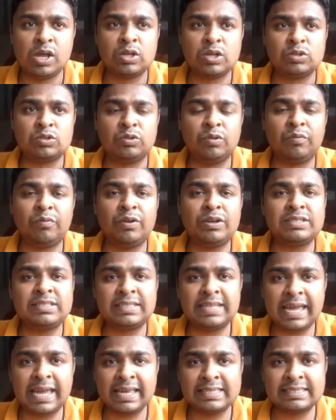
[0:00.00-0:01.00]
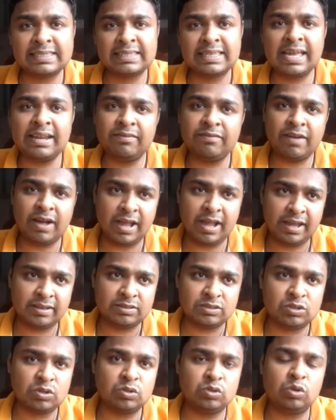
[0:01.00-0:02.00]
So first x then y.
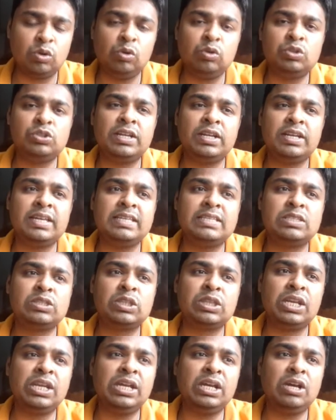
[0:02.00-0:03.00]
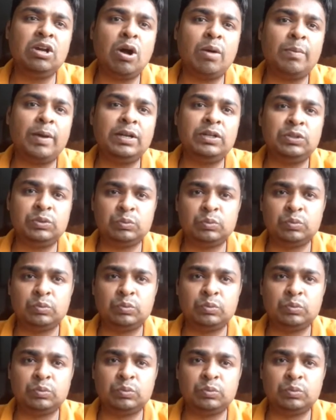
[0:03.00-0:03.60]
So solution is 3 comma 2.